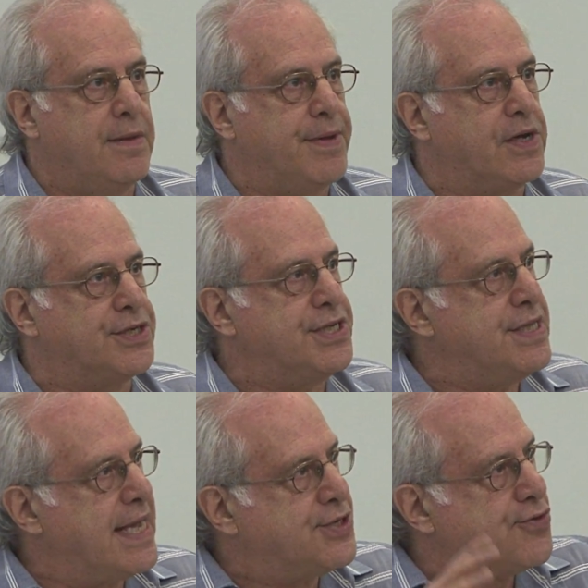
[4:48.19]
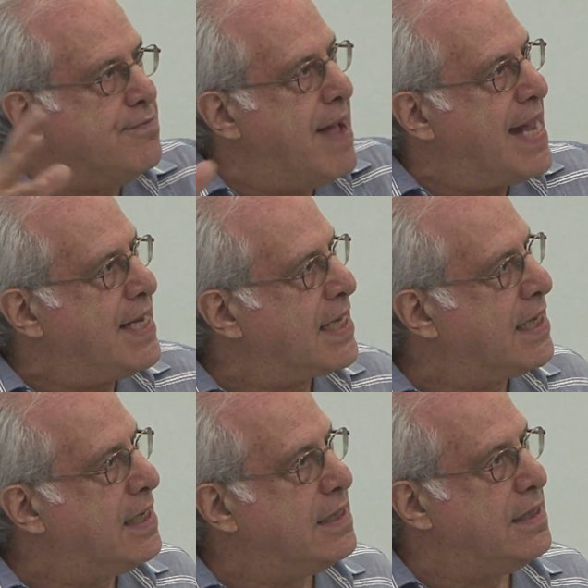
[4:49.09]
because in that dramatic
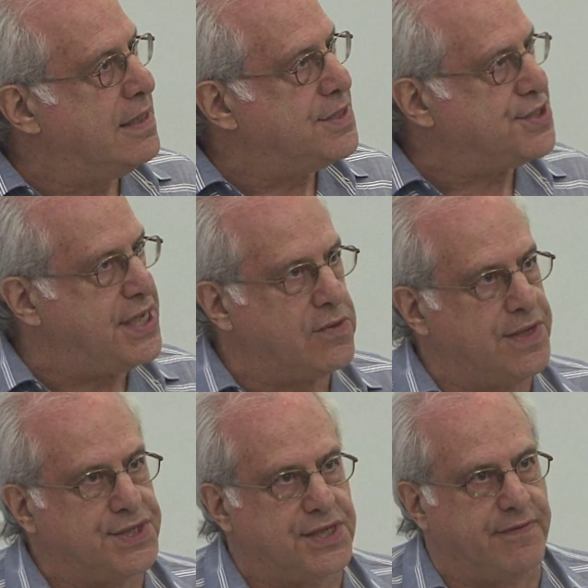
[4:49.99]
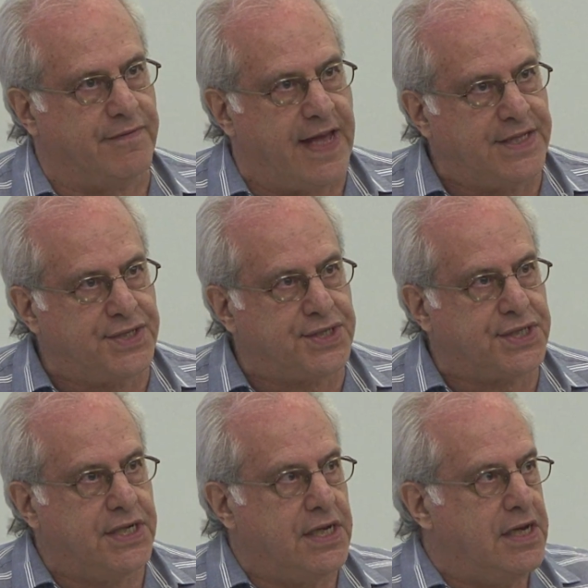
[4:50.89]
sequence of events,